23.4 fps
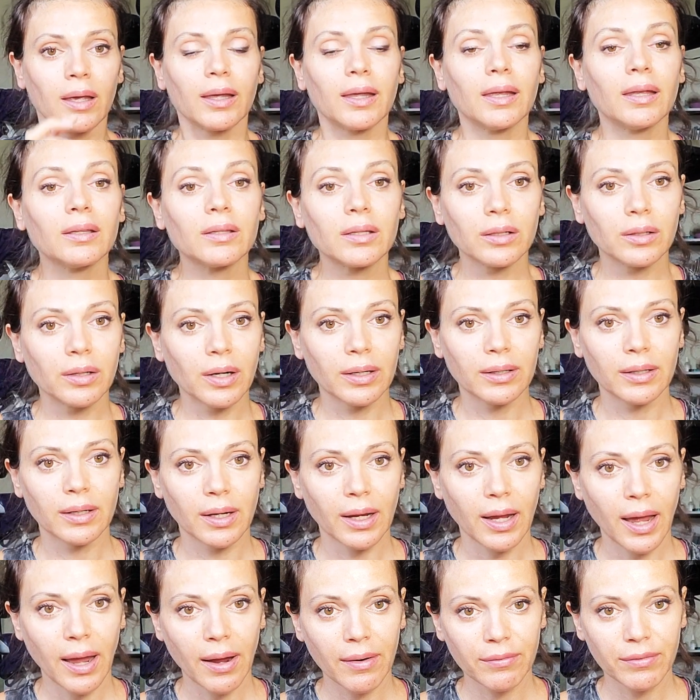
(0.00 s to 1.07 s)
integrating
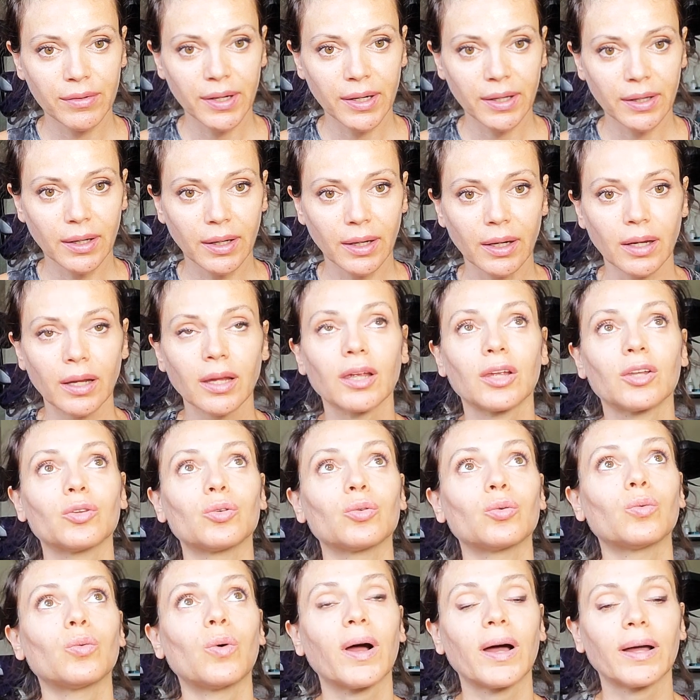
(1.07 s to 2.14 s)
everything into
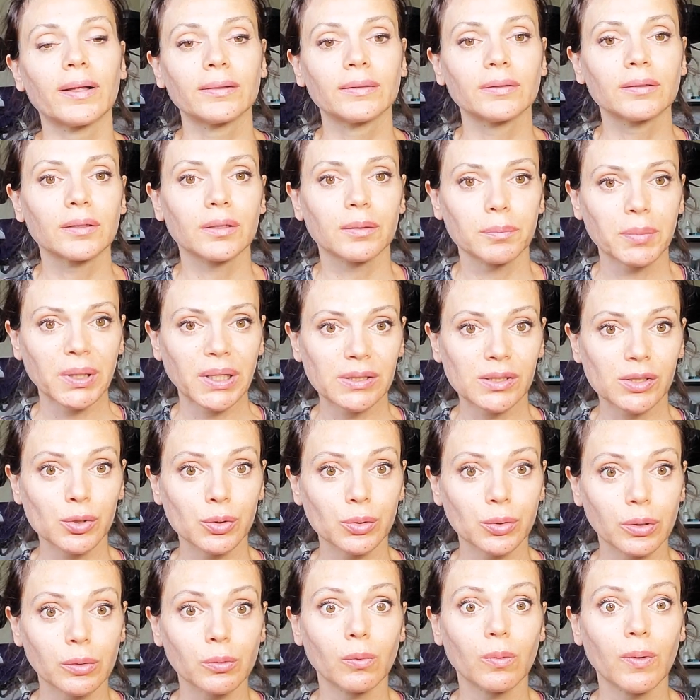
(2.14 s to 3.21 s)
one because
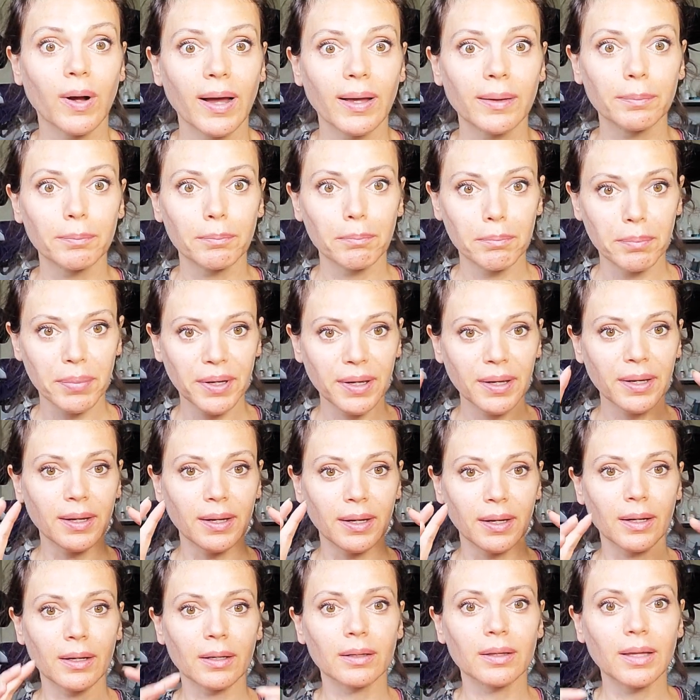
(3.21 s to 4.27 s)
you're a one
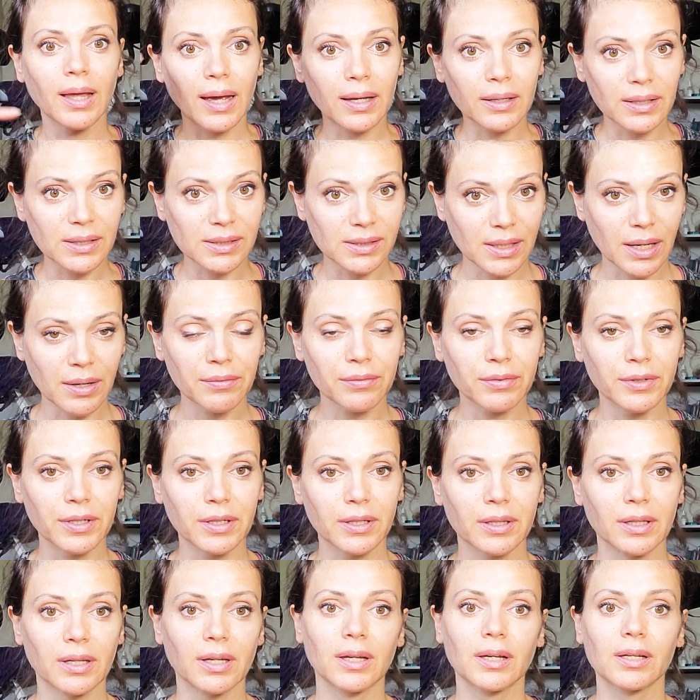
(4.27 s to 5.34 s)
being that is
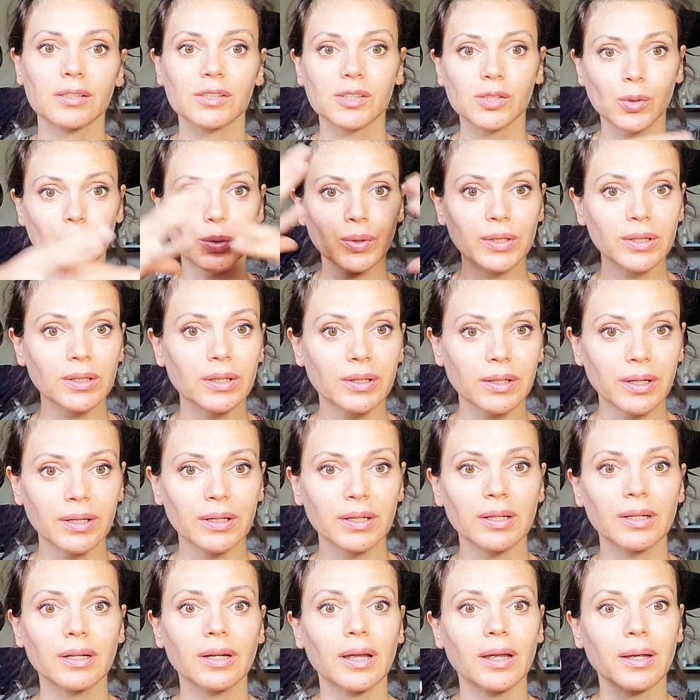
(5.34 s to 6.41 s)
everything so
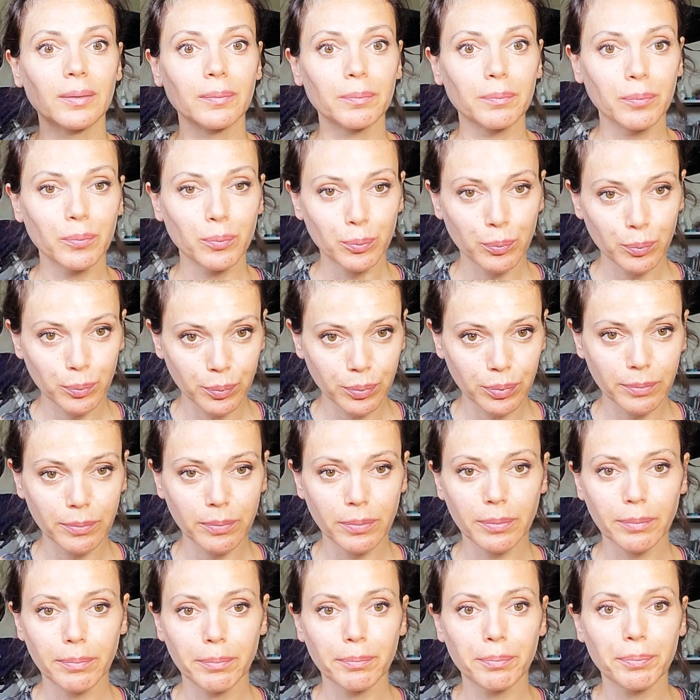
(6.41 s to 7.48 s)
integrating and
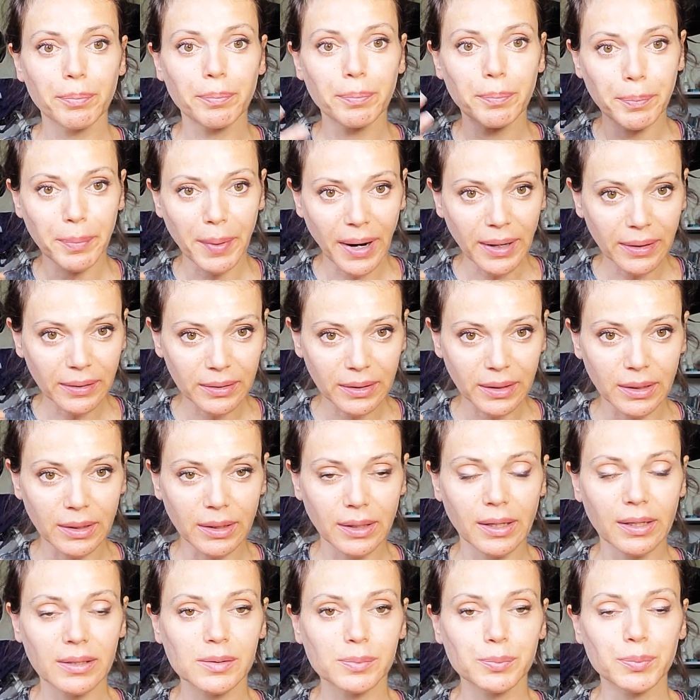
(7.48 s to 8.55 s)
practically
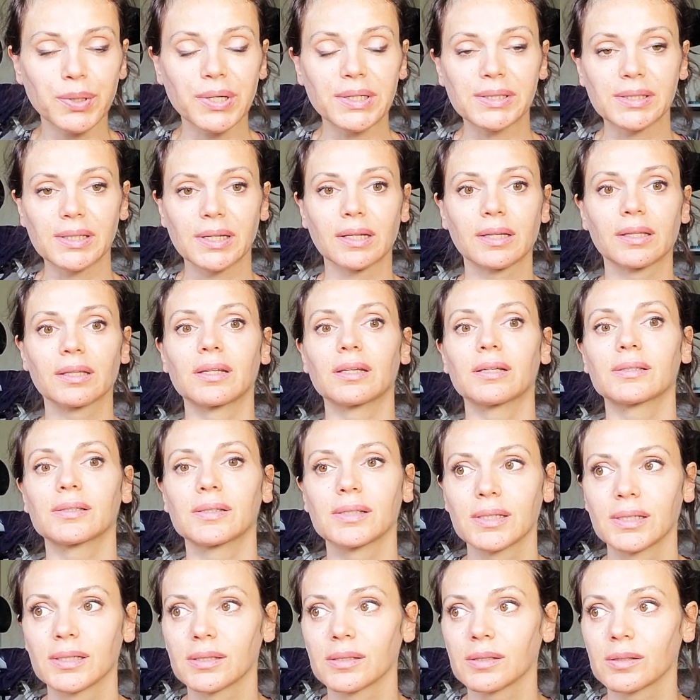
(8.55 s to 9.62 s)
expressing this
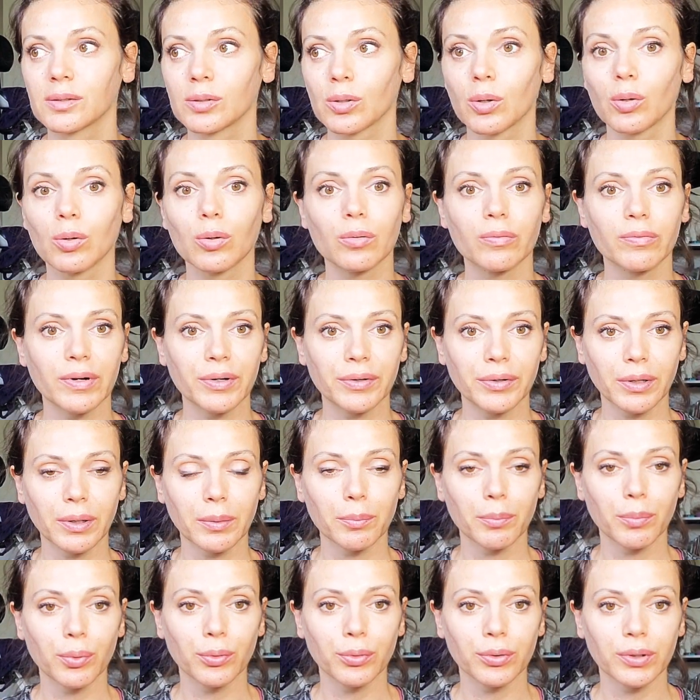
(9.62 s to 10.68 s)
is so very
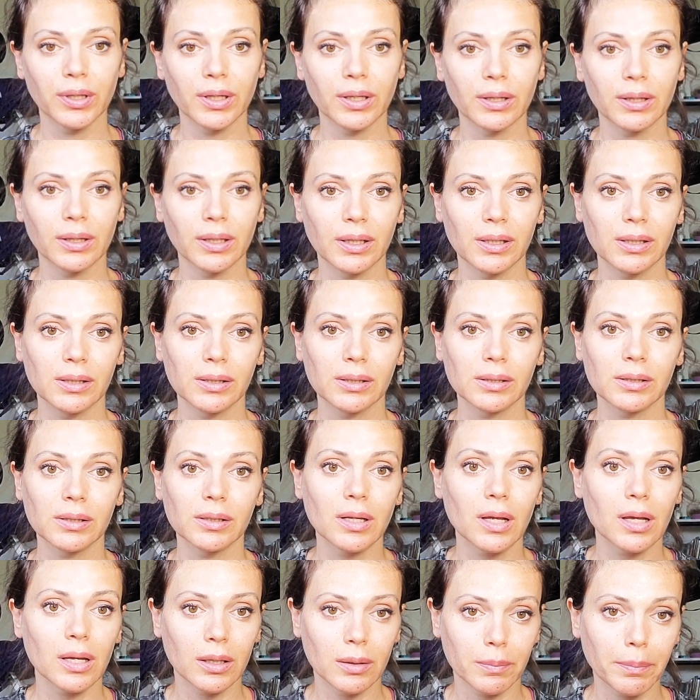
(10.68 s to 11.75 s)
important
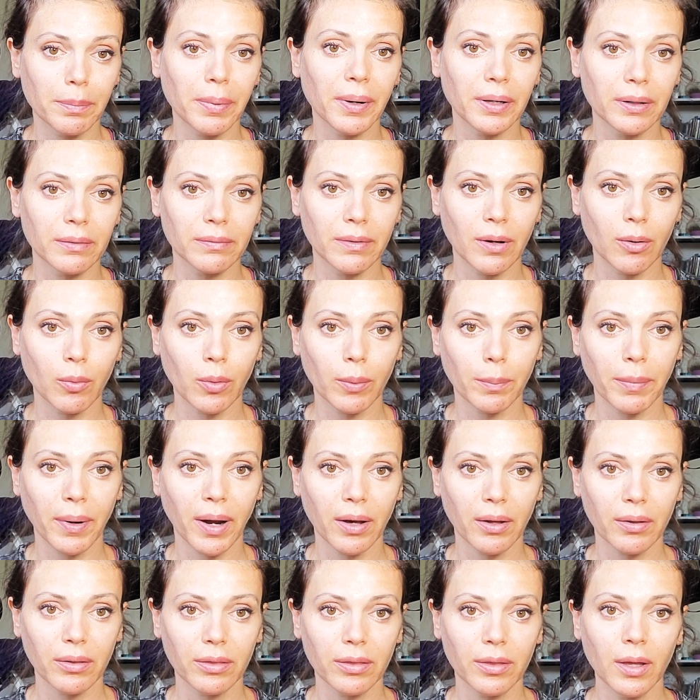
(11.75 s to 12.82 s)
and, part of our path